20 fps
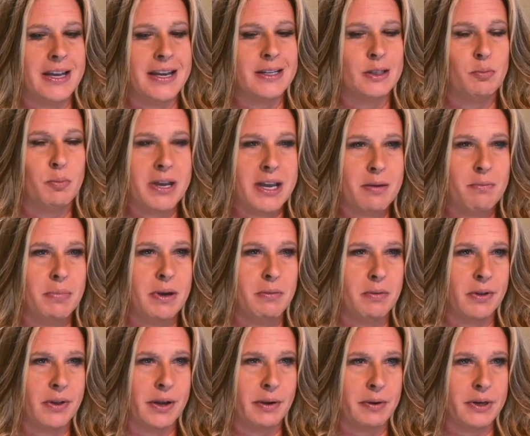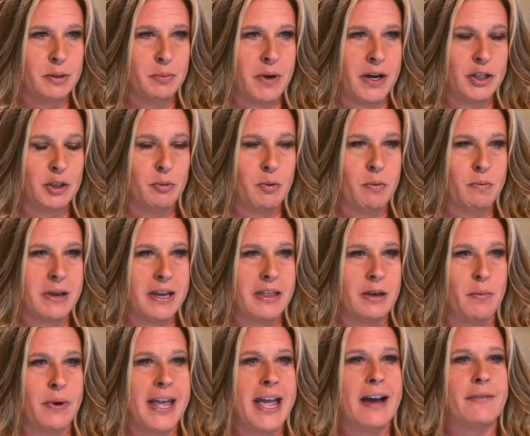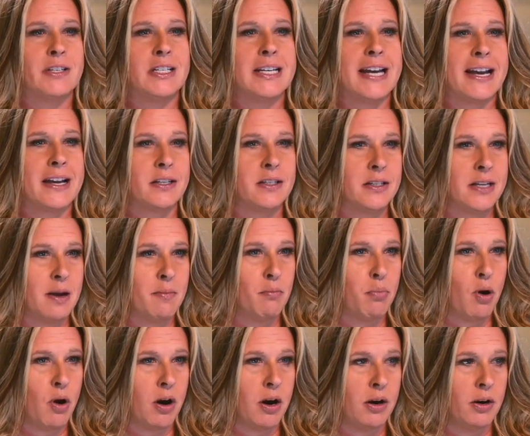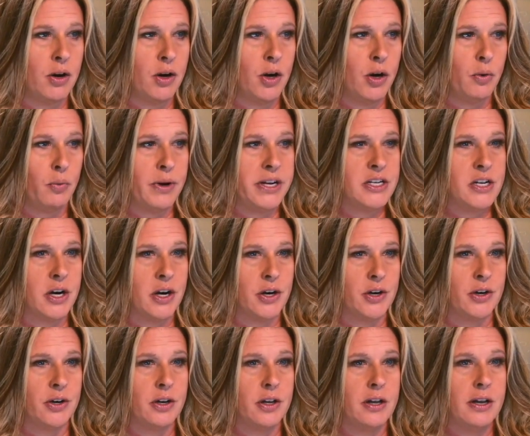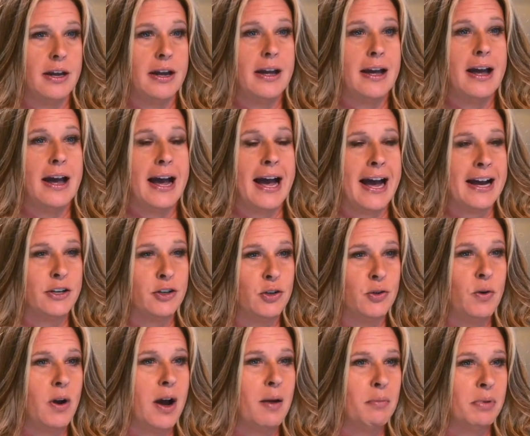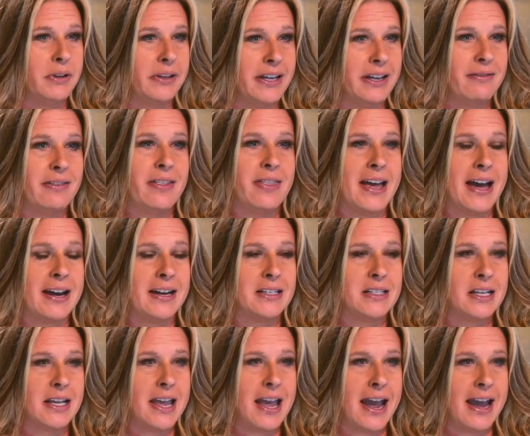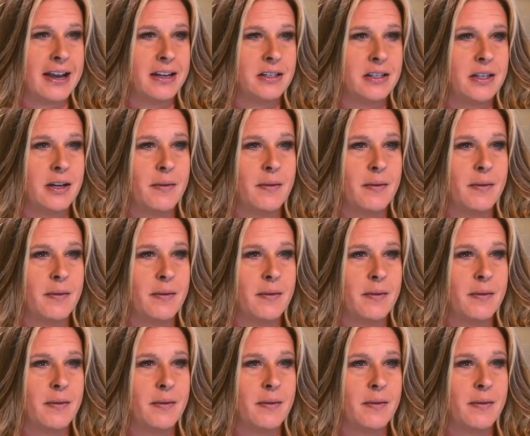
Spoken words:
being biblically responsible mean that we have to take a subpar return? I do not believe that that is the case.